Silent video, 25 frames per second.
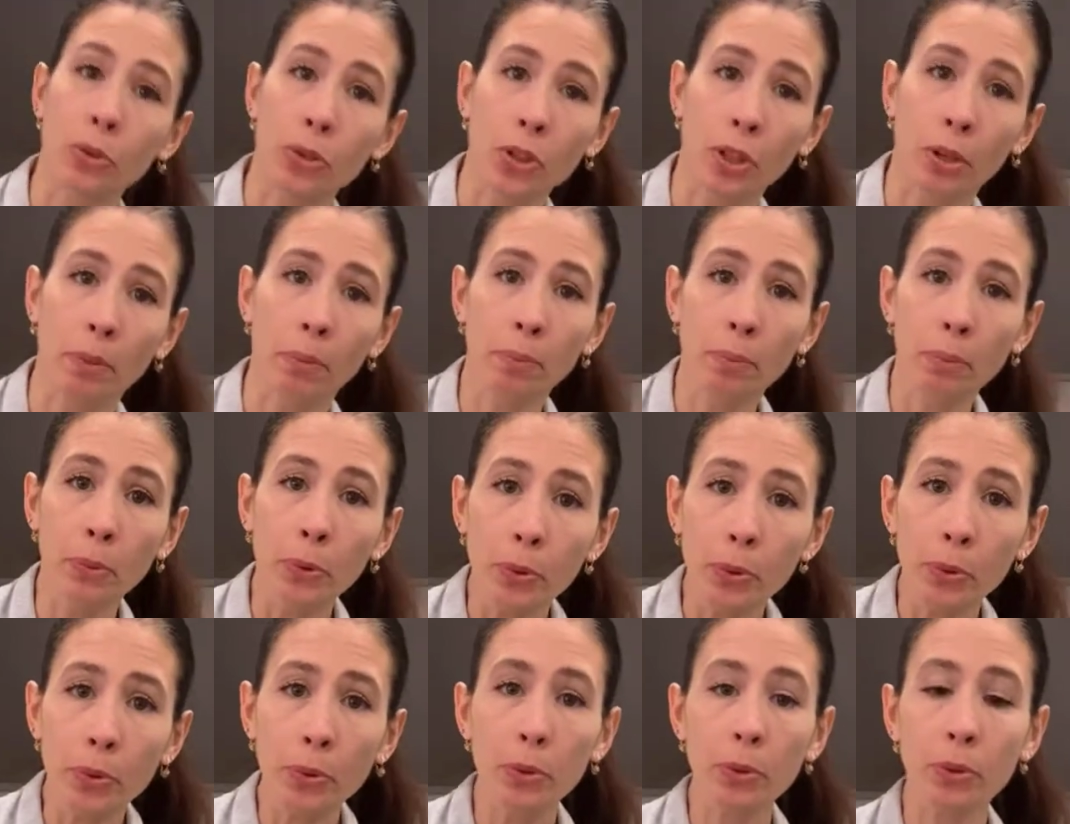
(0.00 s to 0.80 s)

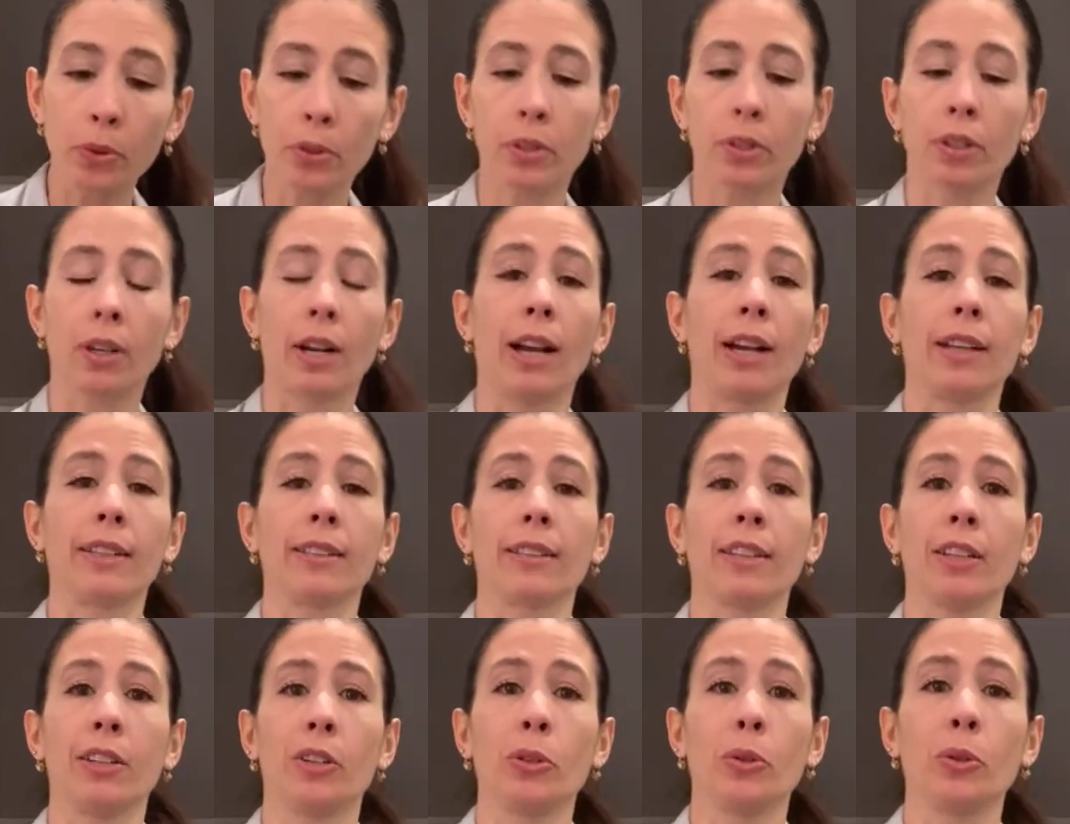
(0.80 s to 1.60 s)
shampoo, and
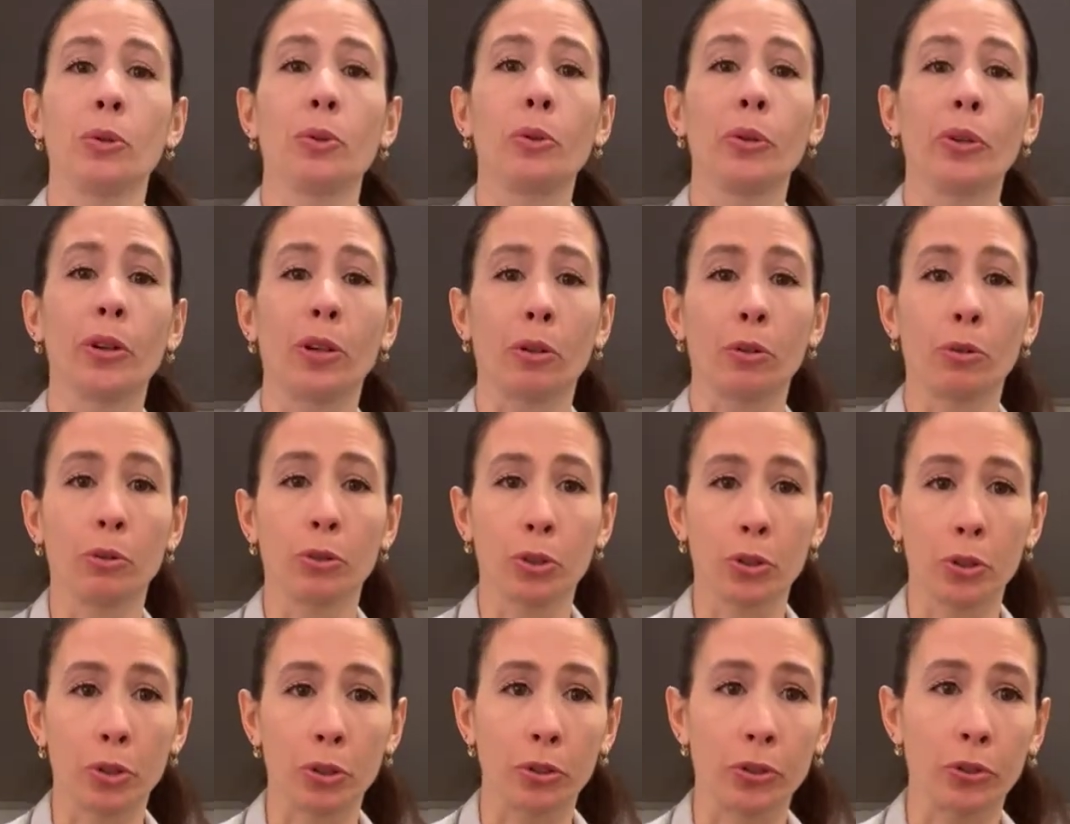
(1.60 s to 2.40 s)
then you do a
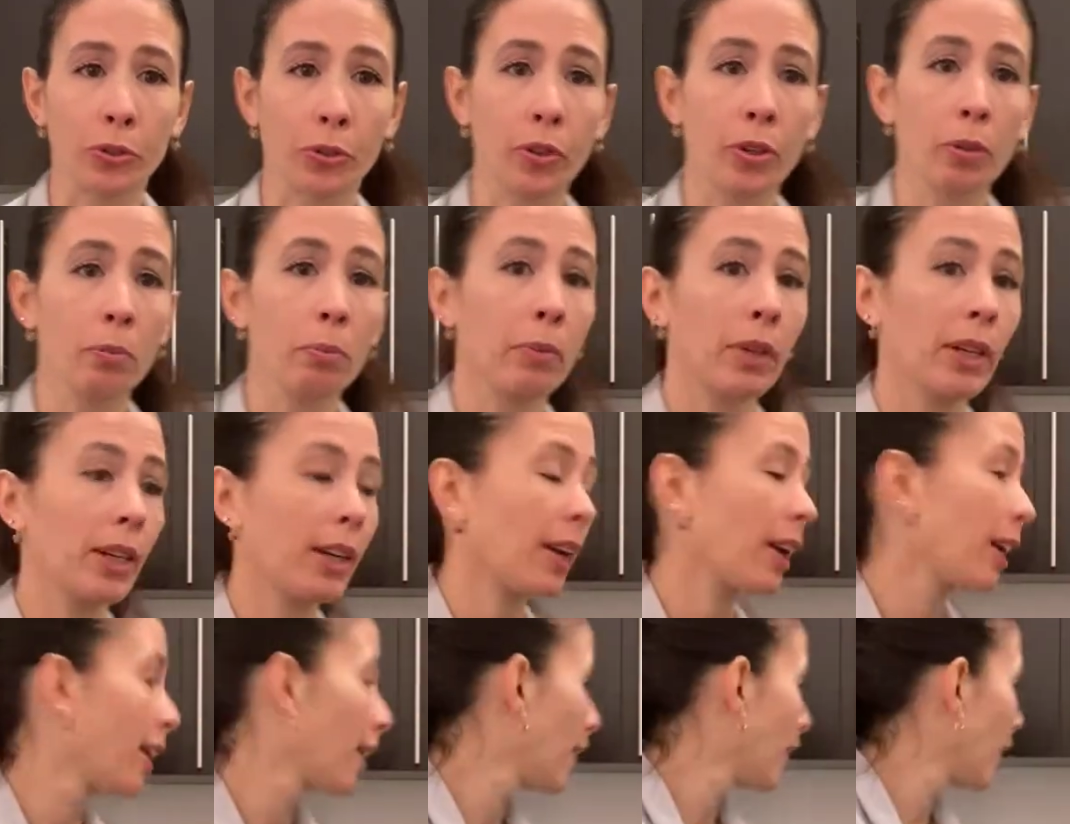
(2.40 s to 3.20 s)
conditioning treatment,
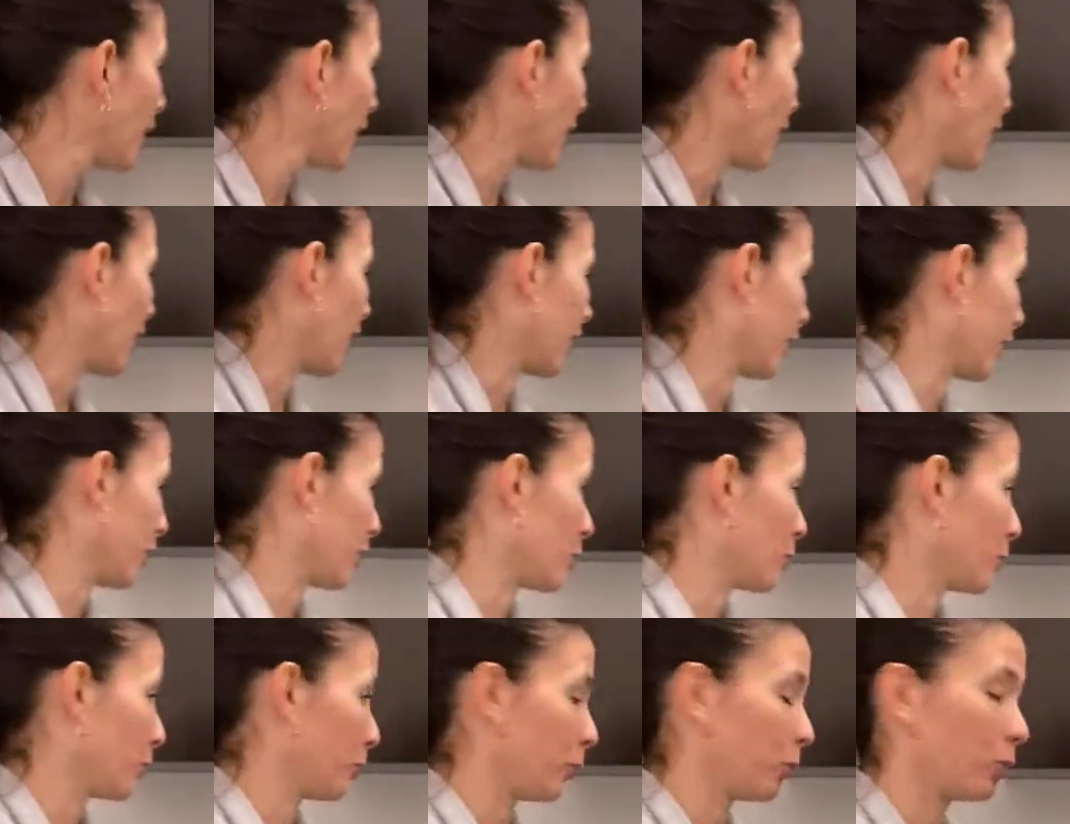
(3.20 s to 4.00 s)
and I
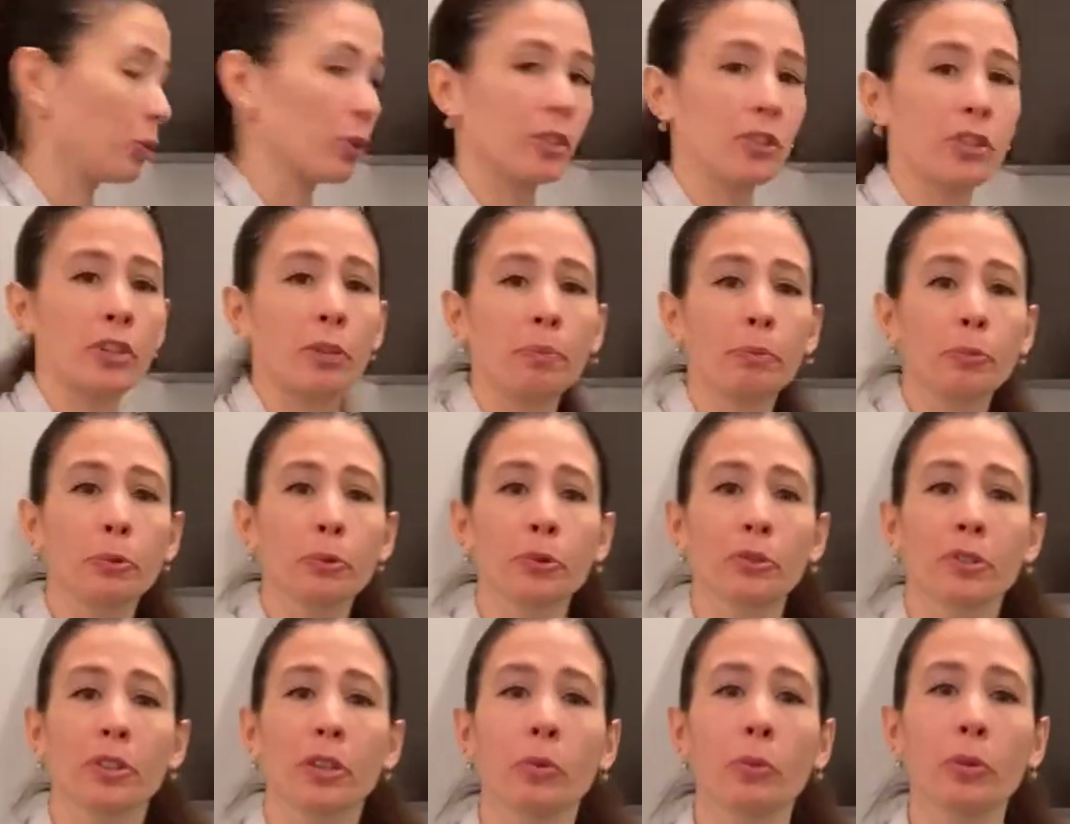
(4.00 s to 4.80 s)
show you the
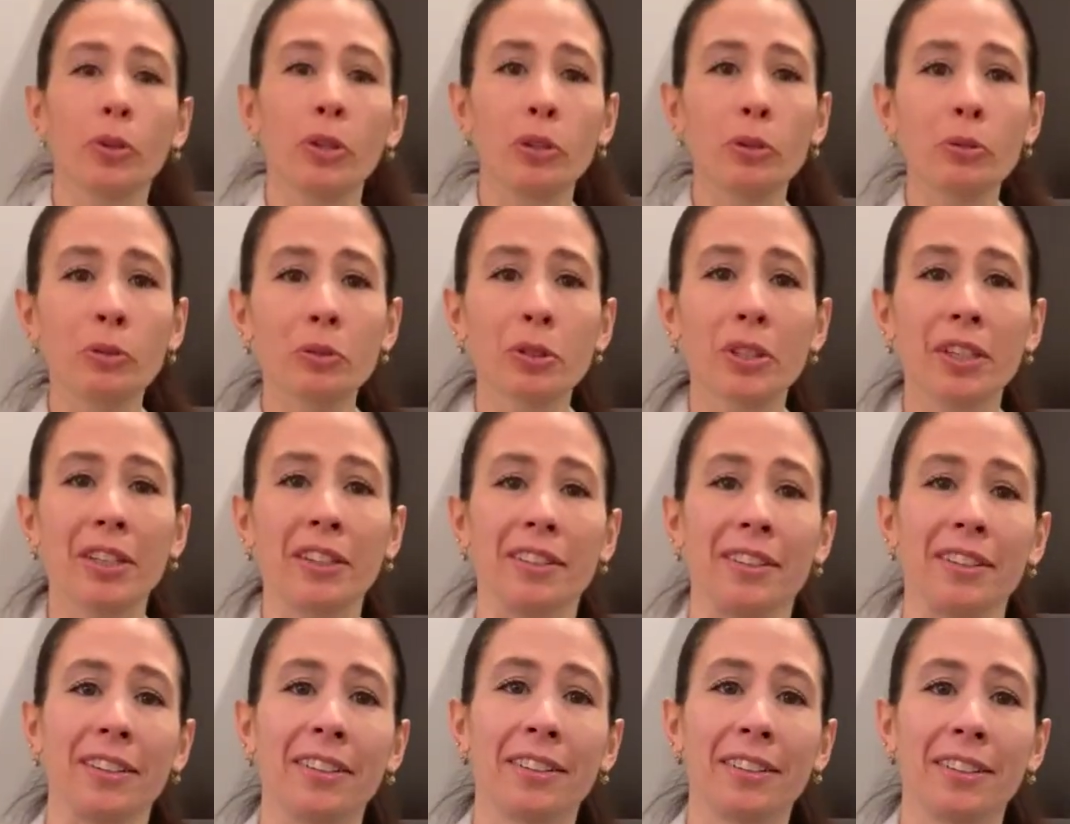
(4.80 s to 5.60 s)
shampoos that we use
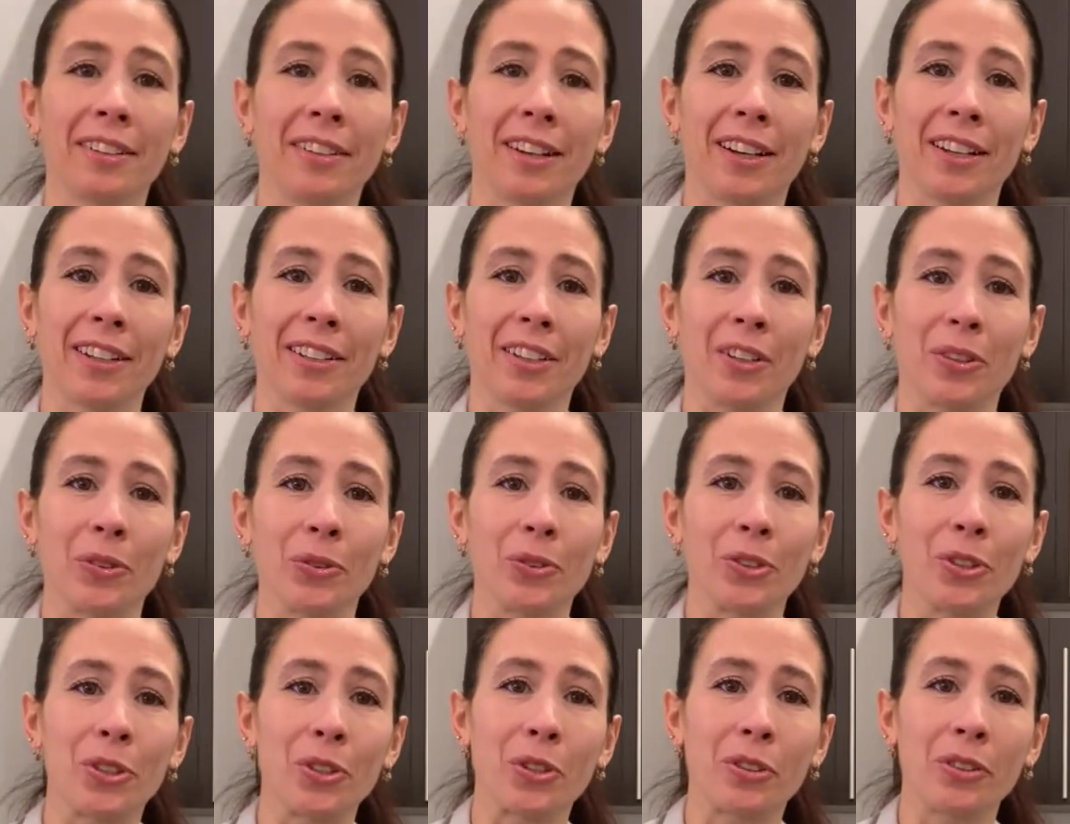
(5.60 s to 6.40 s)
here and the
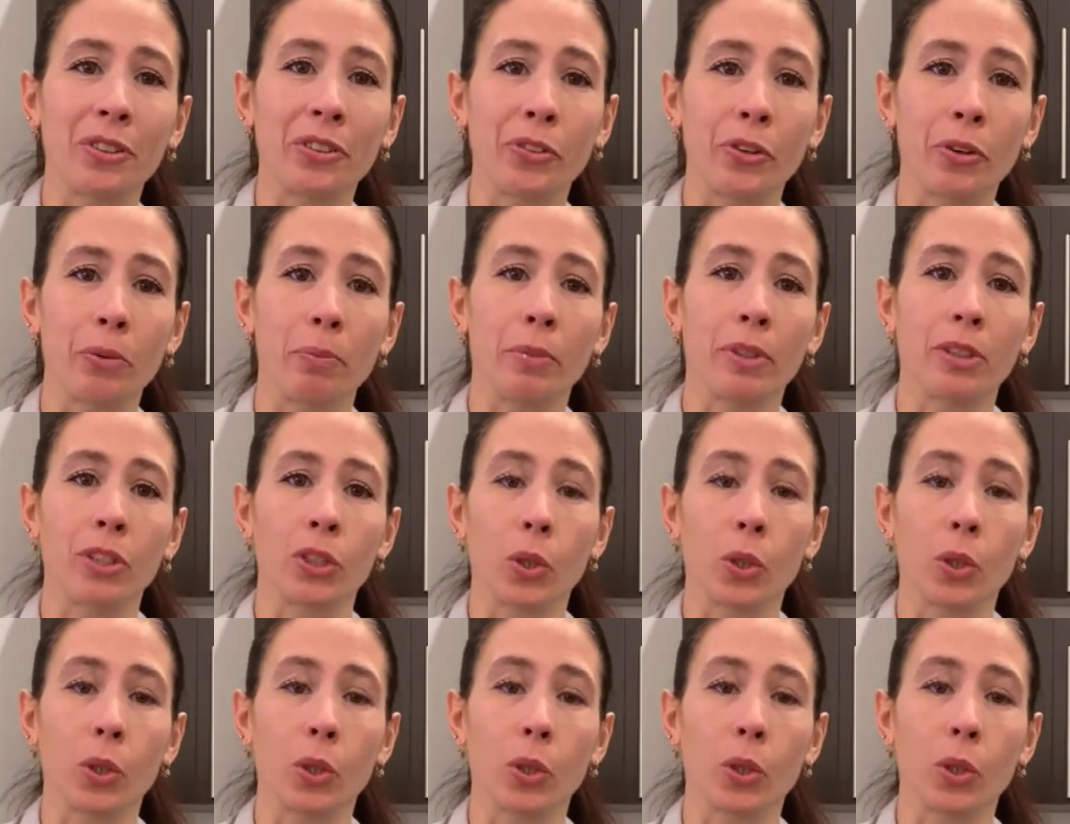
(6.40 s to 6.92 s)
conditioning treatment.